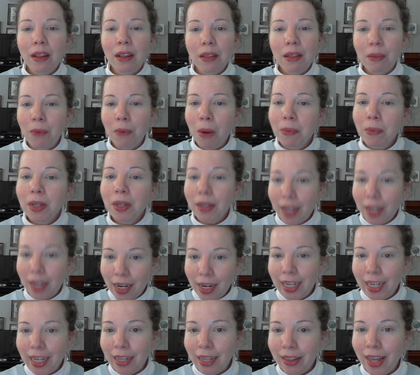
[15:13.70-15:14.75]
The moment that
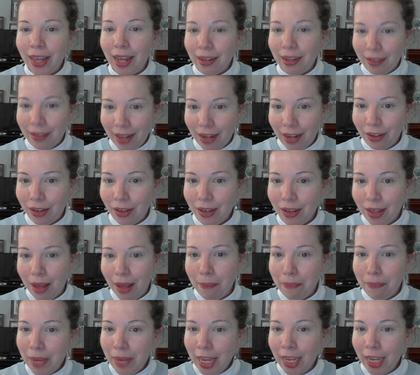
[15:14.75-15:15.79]
I get
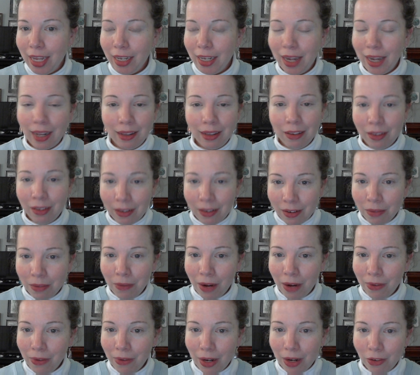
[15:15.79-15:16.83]
that ping, I listen to
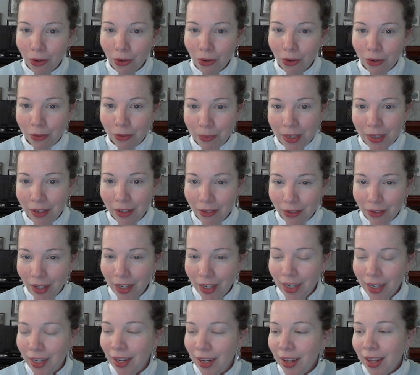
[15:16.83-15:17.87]
my Rice Krispies,
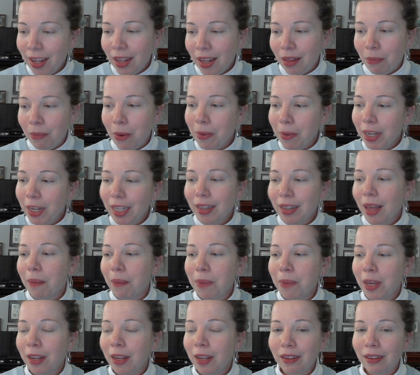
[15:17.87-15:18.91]
right? The moment I get
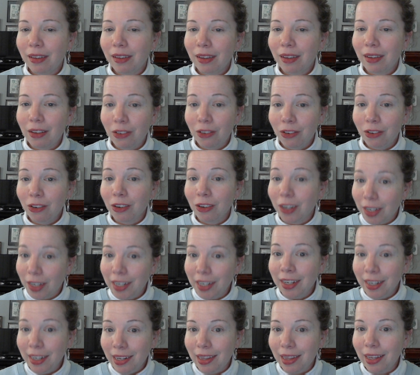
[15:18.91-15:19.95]
that ping that says, you're going
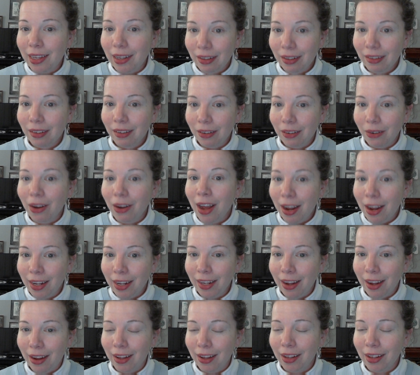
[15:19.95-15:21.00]
to need this, go ahead
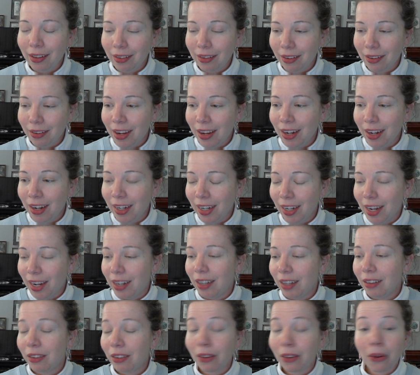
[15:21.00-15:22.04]
and get it. Go ahead and get
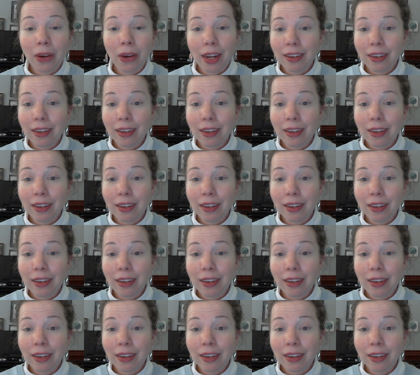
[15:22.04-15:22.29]
it. So I